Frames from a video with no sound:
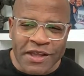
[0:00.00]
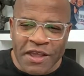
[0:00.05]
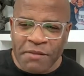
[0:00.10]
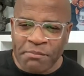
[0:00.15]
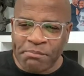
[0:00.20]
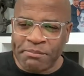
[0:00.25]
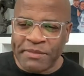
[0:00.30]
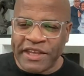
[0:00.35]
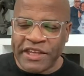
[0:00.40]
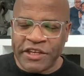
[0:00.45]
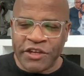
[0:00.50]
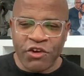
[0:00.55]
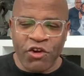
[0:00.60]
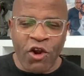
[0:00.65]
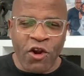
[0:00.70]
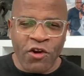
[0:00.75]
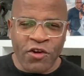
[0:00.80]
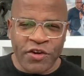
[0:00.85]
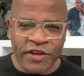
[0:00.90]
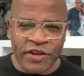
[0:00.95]

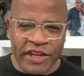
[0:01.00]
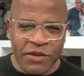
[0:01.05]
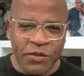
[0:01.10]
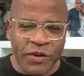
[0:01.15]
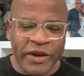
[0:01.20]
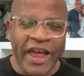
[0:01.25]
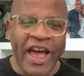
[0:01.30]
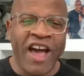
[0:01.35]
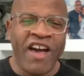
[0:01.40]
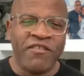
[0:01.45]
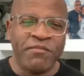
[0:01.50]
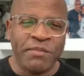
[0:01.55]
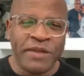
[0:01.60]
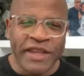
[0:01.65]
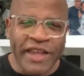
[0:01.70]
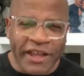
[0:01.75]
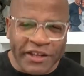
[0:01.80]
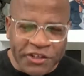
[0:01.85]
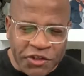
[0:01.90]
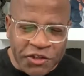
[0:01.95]
mediocrity would have me
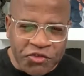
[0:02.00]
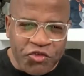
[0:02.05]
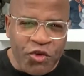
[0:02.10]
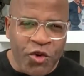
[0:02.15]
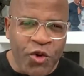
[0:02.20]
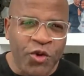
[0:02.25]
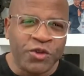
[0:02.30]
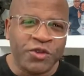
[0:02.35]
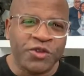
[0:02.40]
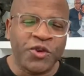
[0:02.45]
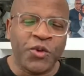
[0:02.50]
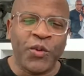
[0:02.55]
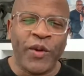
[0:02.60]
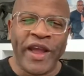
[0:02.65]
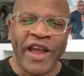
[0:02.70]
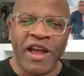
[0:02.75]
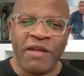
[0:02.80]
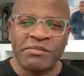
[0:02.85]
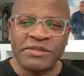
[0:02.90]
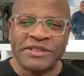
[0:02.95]
at the throat to where
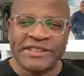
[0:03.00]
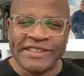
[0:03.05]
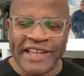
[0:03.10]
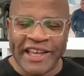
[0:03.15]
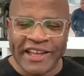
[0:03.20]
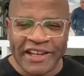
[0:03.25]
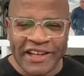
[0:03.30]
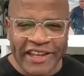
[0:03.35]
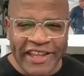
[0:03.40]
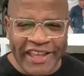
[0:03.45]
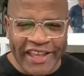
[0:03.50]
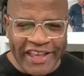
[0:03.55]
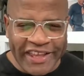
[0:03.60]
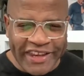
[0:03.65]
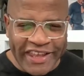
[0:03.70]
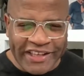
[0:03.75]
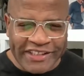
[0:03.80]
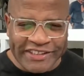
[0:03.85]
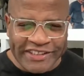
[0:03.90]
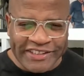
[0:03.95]
I'm settling and
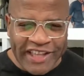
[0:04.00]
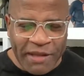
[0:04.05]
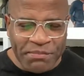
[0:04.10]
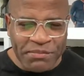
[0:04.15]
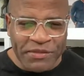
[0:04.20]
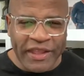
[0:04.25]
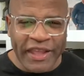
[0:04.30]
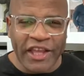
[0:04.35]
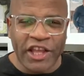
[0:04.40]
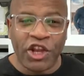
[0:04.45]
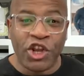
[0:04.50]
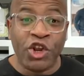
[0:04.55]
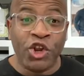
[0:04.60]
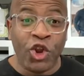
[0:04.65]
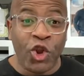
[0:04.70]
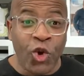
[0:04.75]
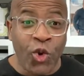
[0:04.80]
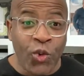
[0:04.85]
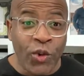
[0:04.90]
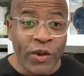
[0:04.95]
accepting
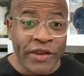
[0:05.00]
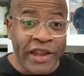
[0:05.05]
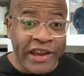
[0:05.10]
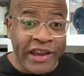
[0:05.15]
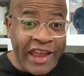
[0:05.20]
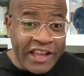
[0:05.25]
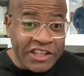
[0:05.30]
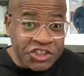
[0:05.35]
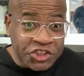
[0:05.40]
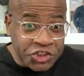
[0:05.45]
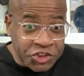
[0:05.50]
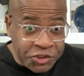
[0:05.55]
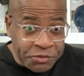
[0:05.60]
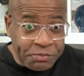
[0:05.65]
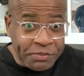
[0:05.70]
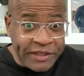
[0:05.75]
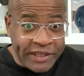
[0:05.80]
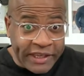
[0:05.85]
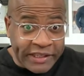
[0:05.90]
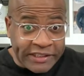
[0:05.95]
lower than I should
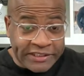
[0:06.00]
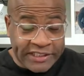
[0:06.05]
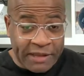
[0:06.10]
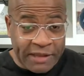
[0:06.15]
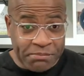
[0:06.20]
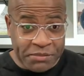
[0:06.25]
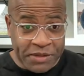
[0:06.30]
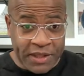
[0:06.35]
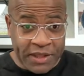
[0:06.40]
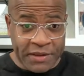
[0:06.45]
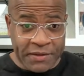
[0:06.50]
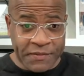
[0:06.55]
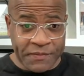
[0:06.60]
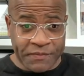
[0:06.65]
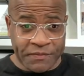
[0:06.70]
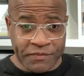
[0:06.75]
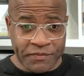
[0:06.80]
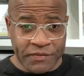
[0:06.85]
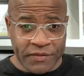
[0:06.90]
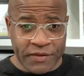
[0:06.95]
be accepting.
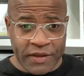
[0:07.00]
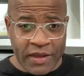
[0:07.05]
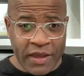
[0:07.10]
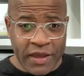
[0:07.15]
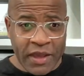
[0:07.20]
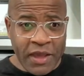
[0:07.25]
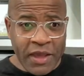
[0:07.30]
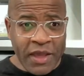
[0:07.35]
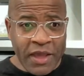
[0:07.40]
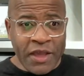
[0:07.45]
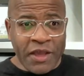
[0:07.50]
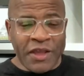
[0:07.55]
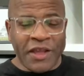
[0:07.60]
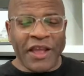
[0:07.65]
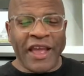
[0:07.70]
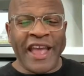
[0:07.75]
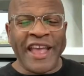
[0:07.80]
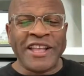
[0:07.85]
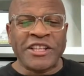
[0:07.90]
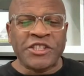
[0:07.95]

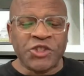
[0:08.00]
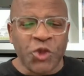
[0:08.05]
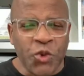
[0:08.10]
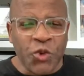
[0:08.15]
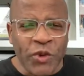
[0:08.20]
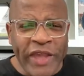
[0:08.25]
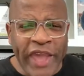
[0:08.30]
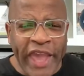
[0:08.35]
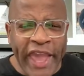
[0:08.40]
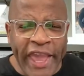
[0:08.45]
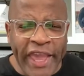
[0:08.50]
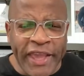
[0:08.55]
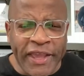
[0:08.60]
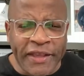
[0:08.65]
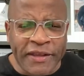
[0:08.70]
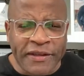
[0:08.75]
It's okay.